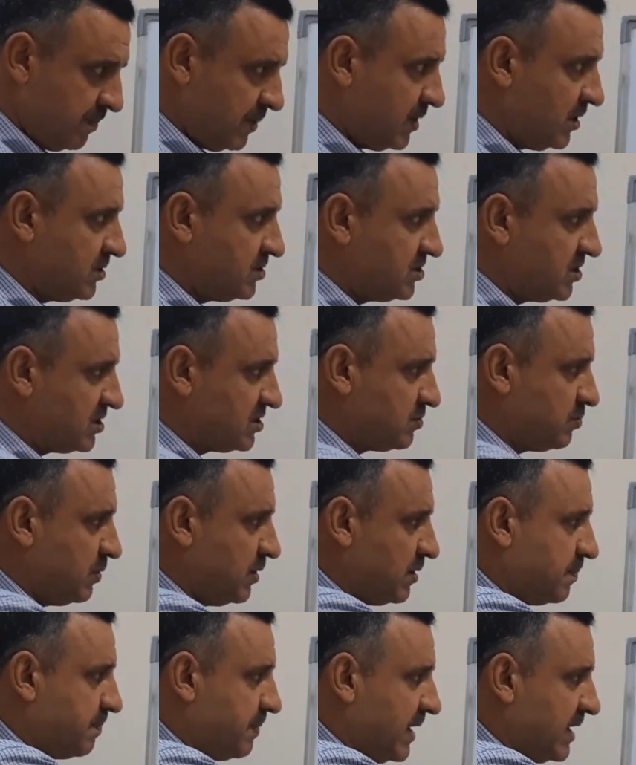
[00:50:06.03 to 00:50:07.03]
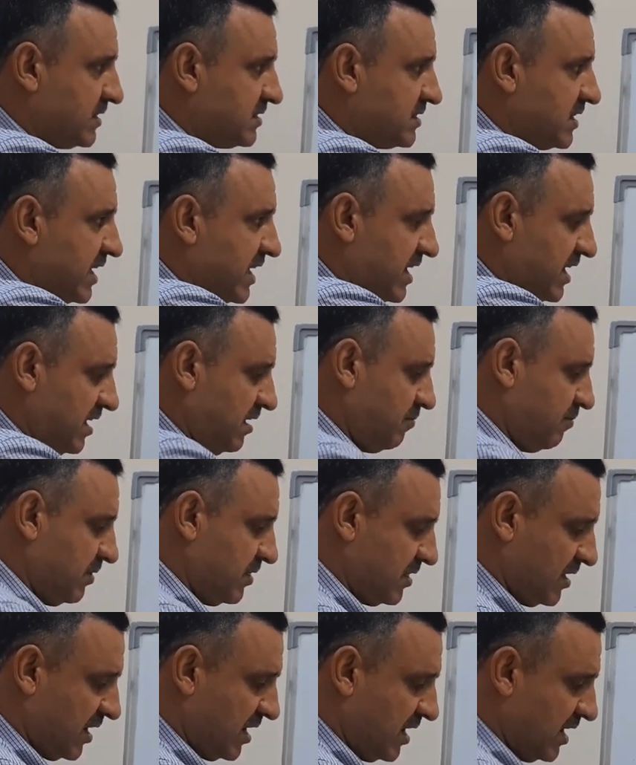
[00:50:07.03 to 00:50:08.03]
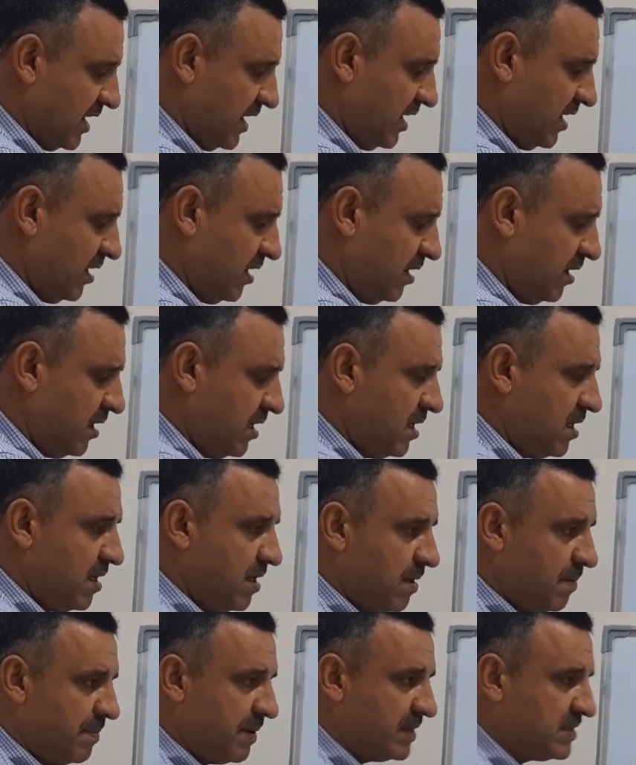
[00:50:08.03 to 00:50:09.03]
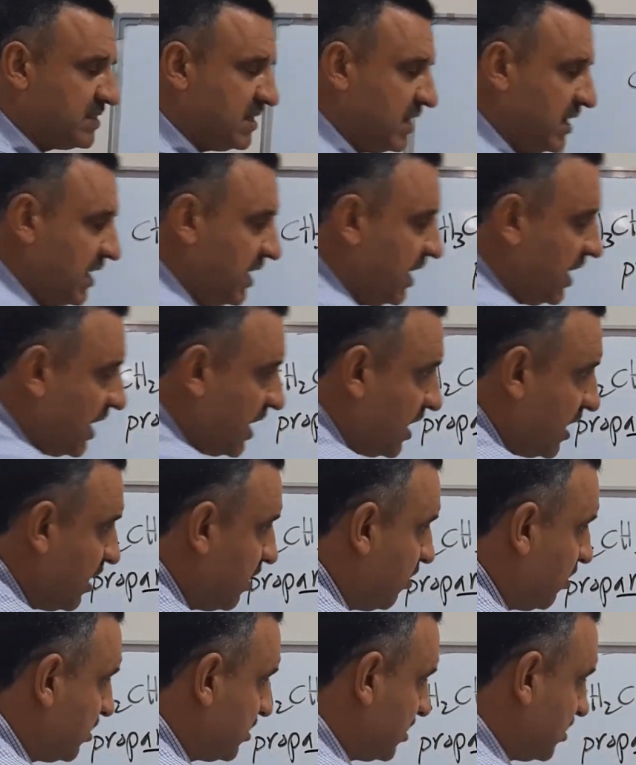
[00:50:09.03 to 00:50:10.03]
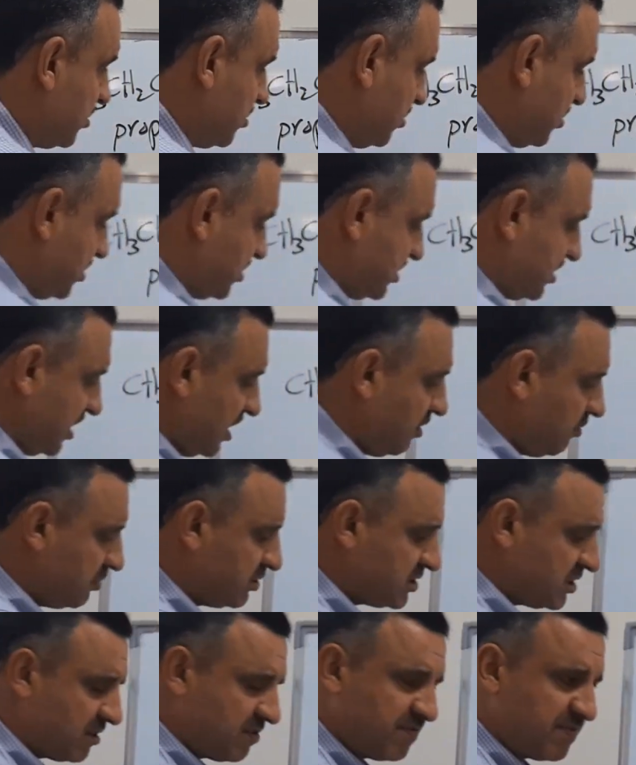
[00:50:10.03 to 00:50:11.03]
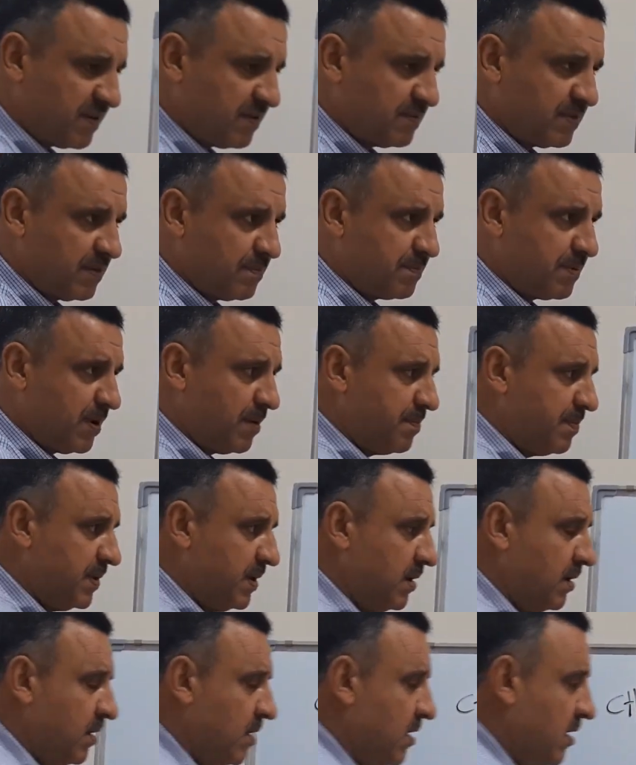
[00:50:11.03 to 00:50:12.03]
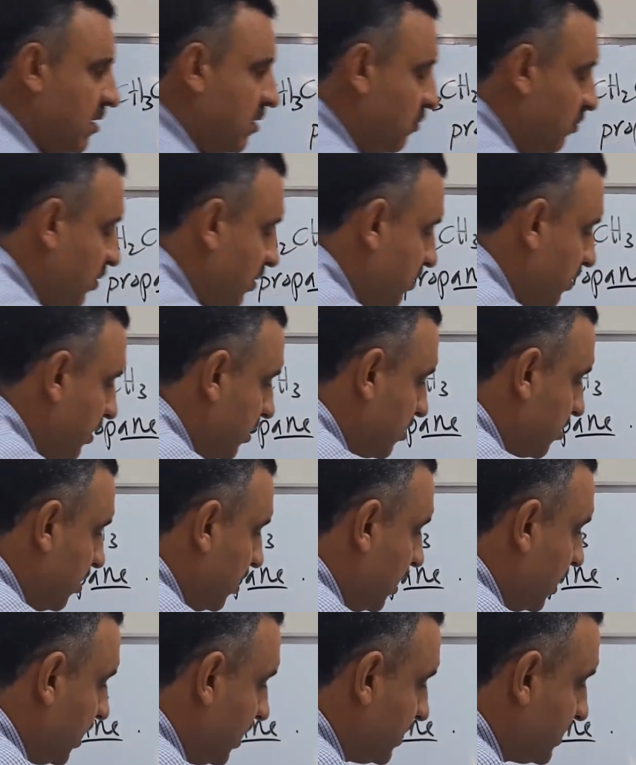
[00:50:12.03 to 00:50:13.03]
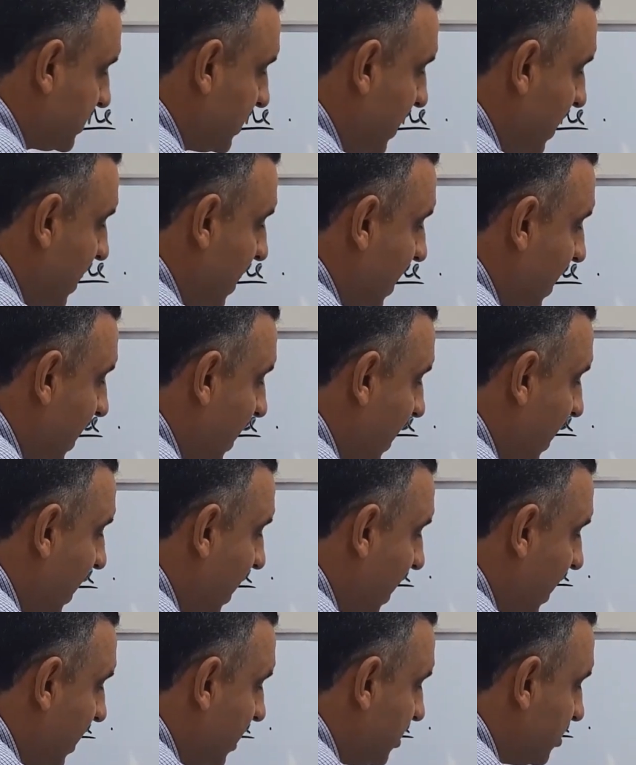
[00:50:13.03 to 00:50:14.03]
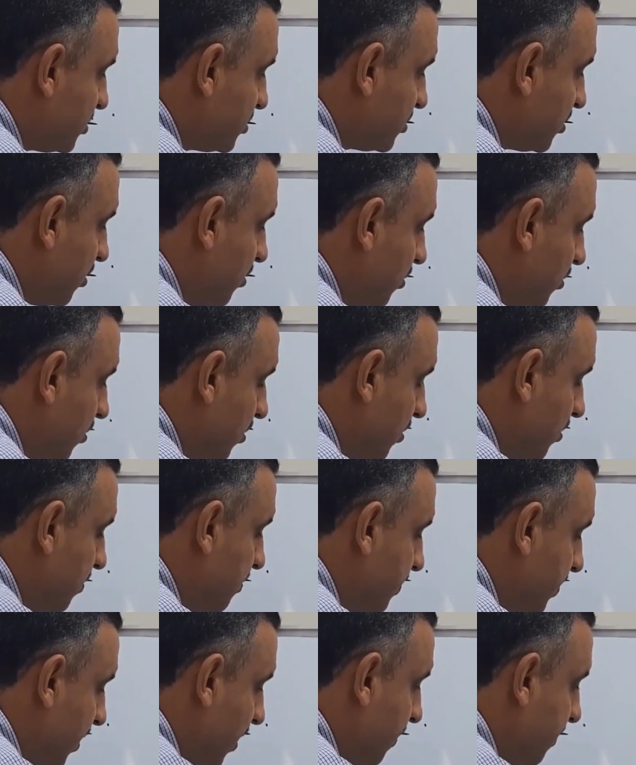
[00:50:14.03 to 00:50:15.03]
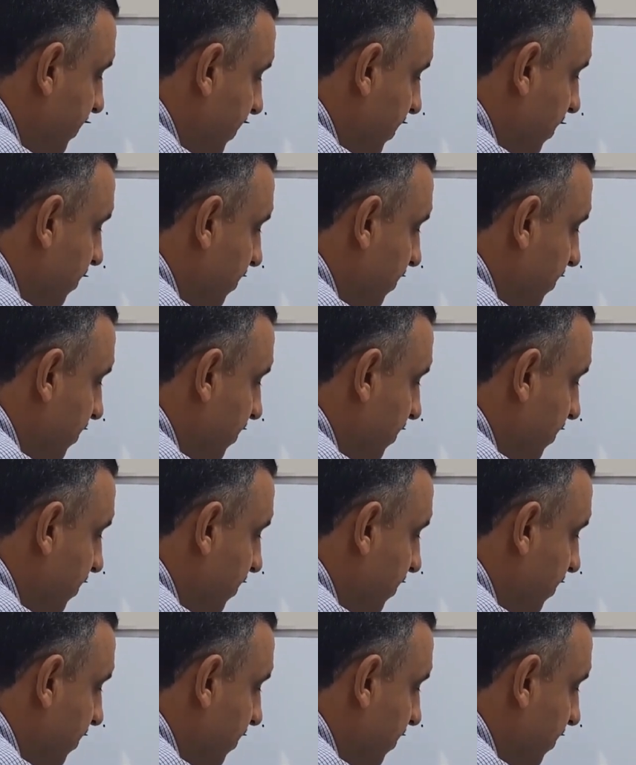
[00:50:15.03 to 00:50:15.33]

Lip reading: Here's just we replace the N with the I. But in here, in order to distinguish it from the propyl, we will call it isopropyl.